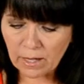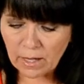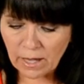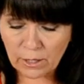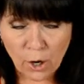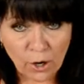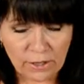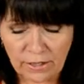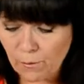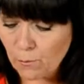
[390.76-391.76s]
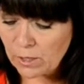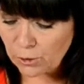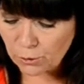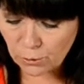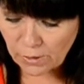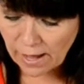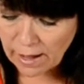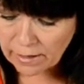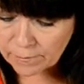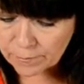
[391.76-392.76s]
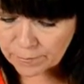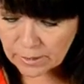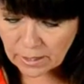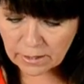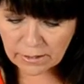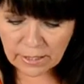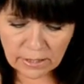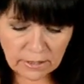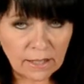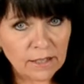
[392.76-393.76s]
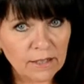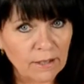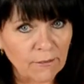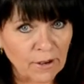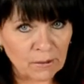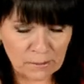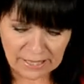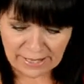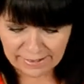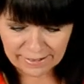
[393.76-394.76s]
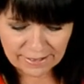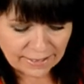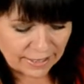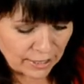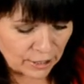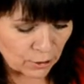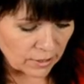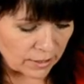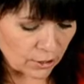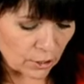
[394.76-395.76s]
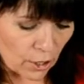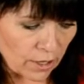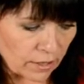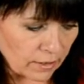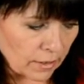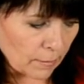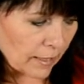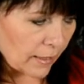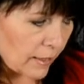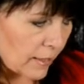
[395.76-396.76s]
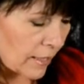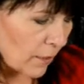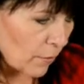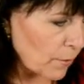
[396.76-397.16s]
and harden. And once you do that, then the fun begins. Then you can start, let me get these out of the